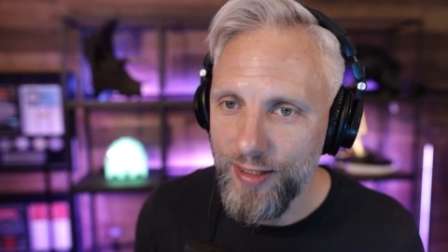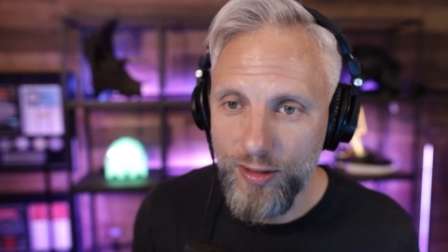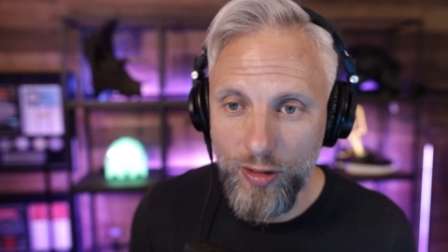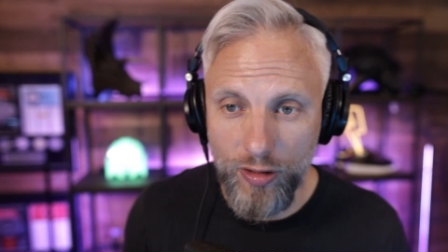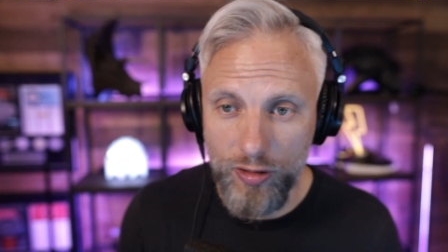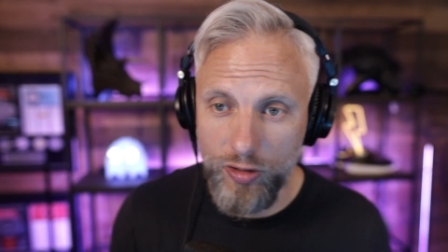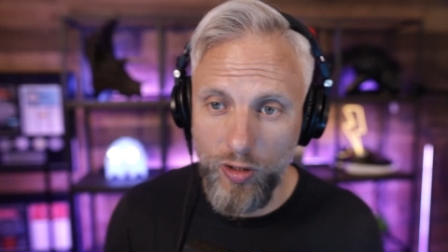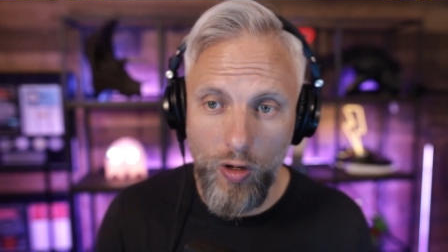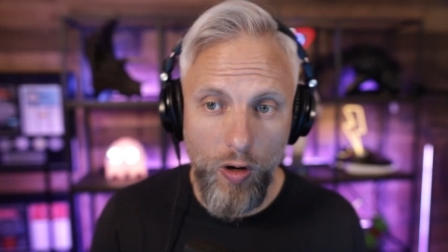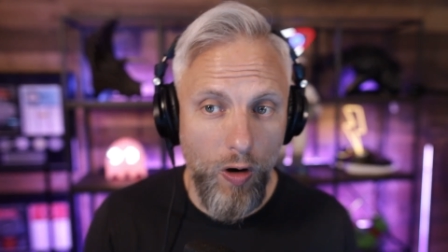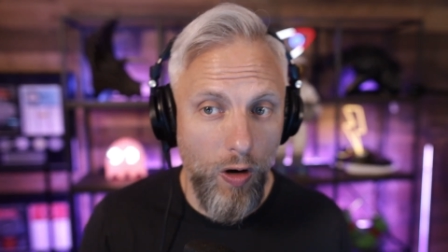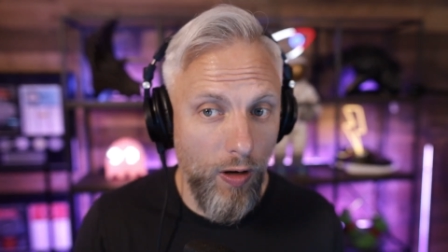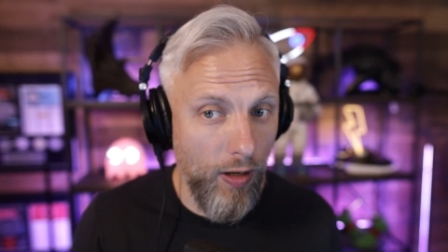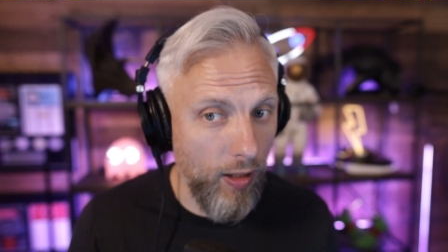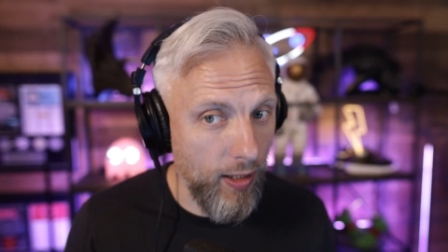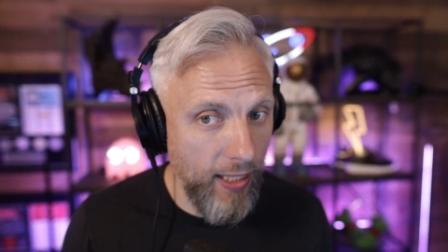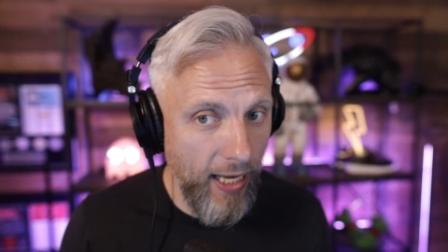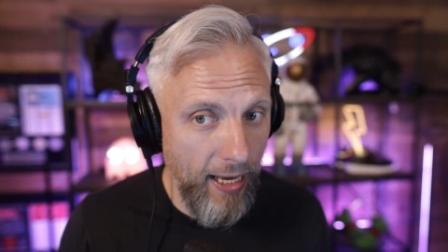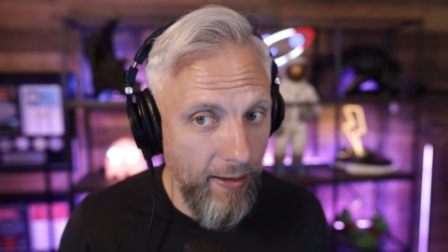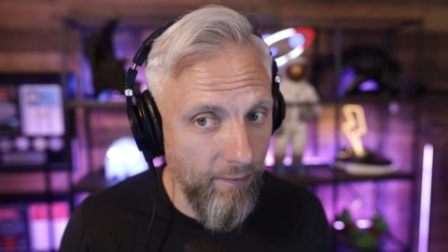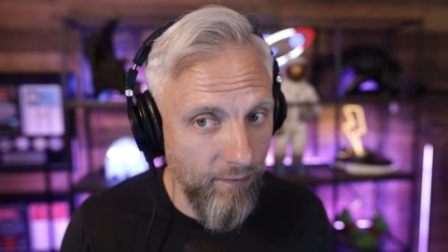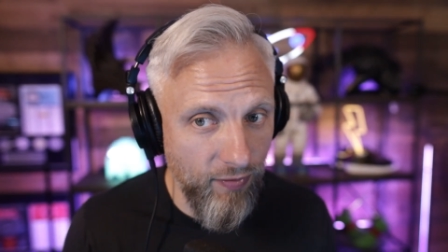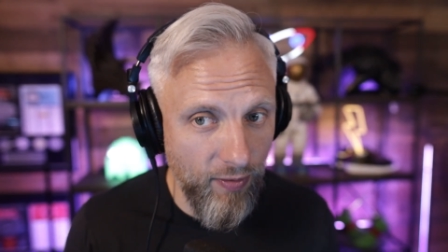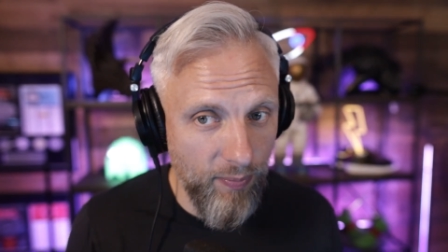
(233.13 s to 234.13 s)
Those are all
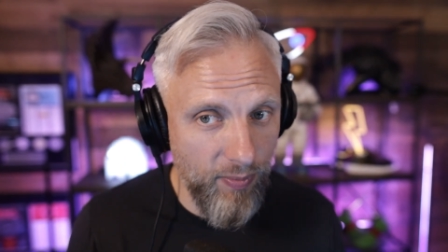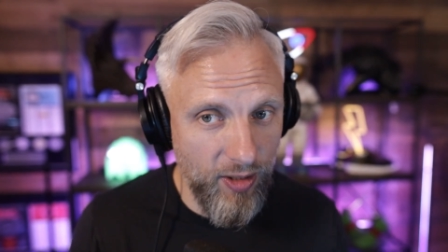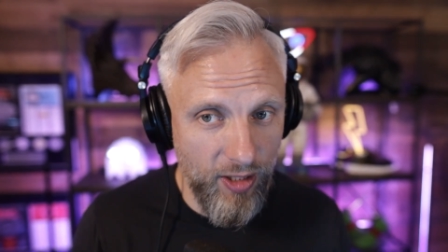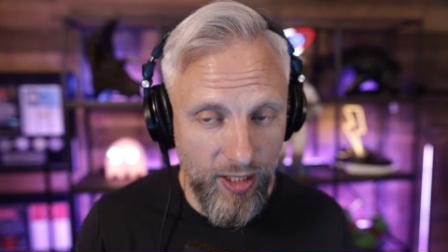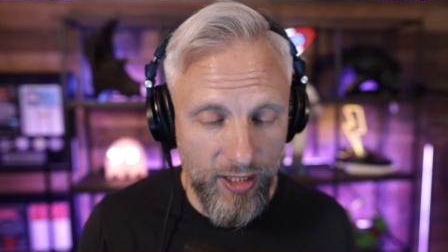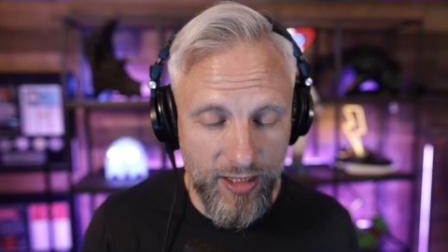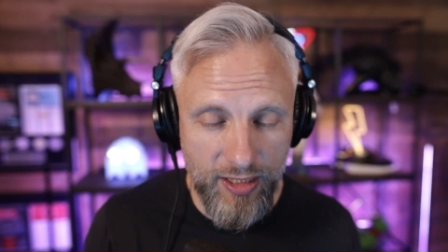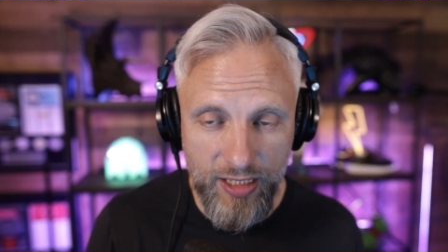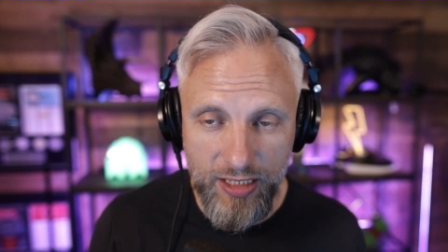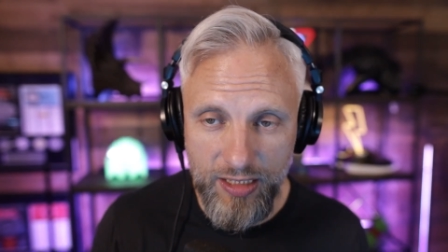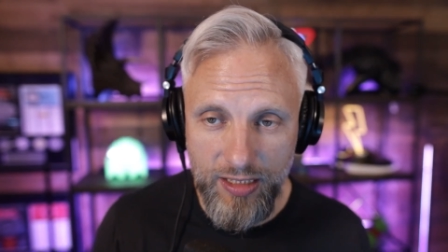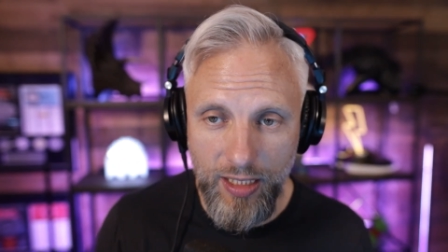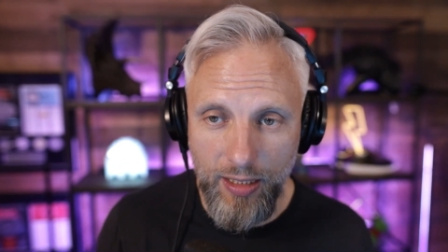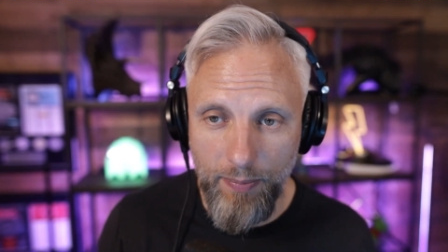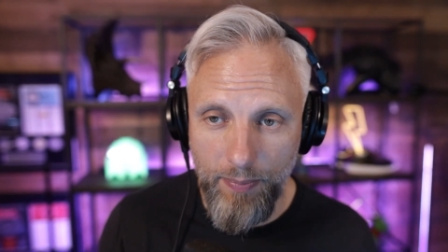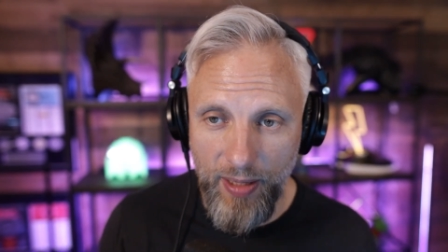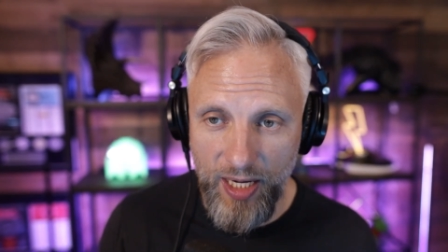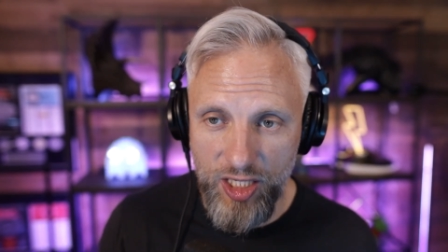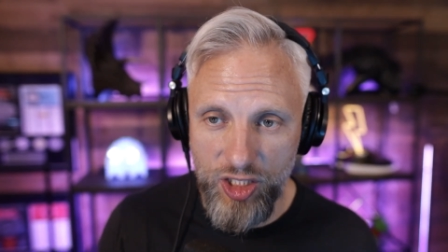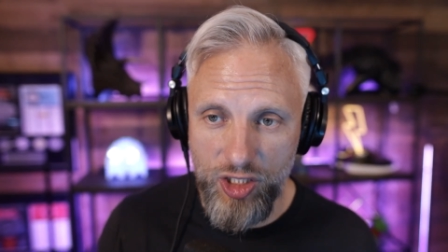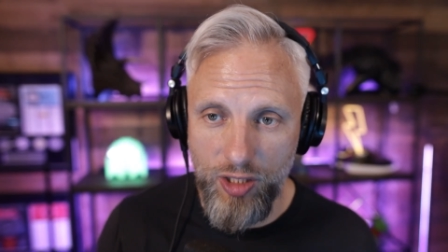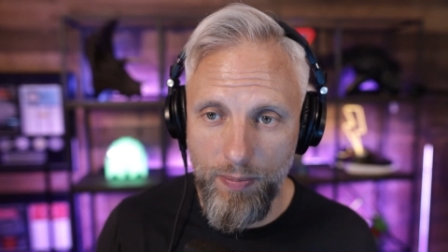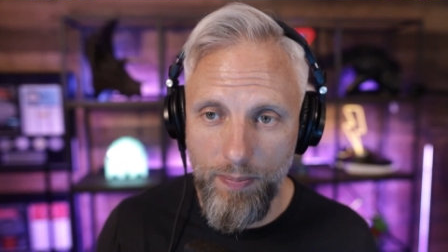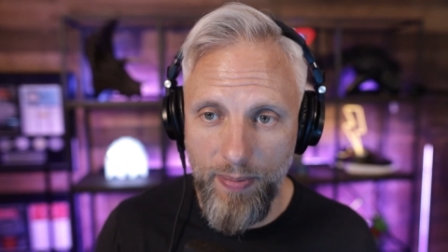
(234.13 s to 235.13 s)
came from their existing
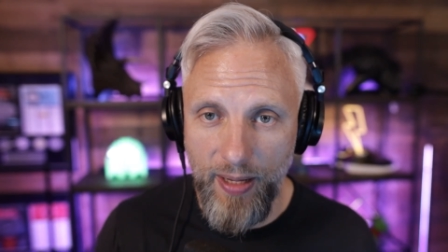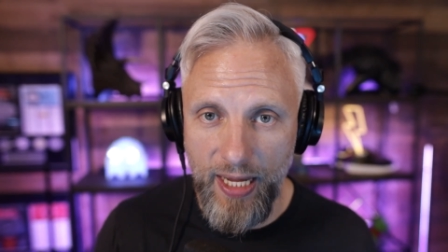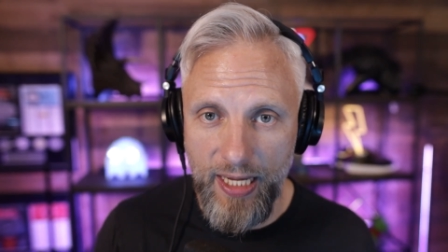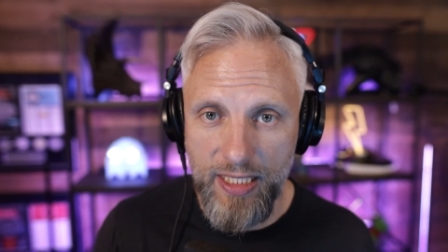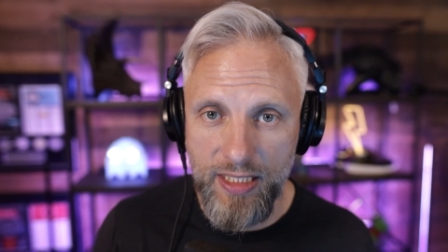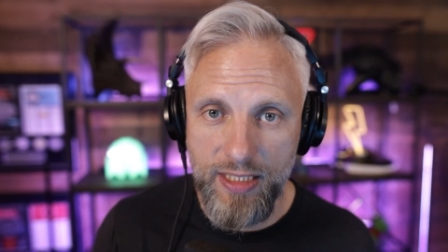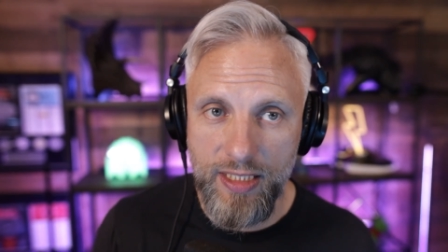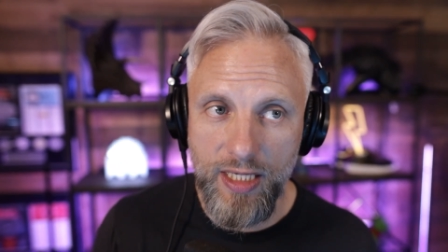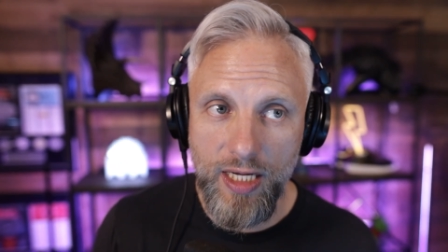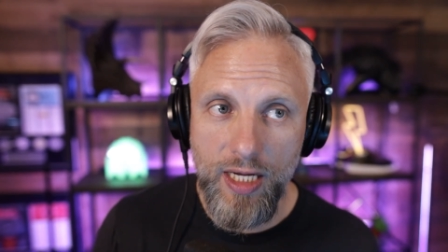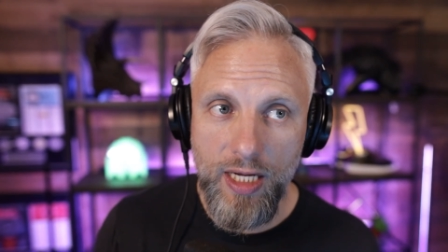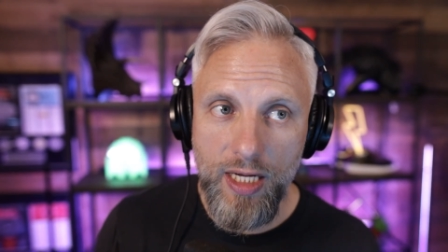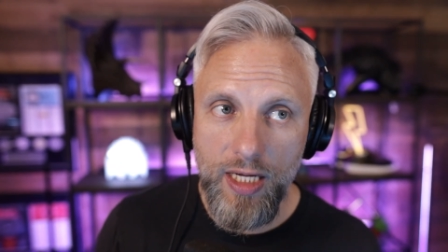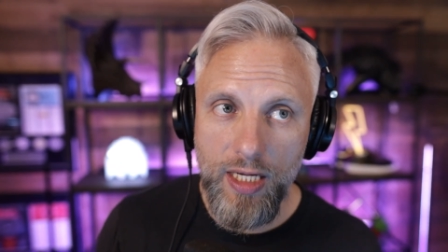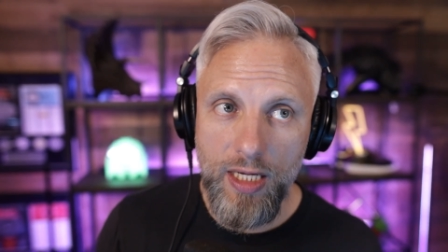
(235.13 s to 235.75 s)
patient base.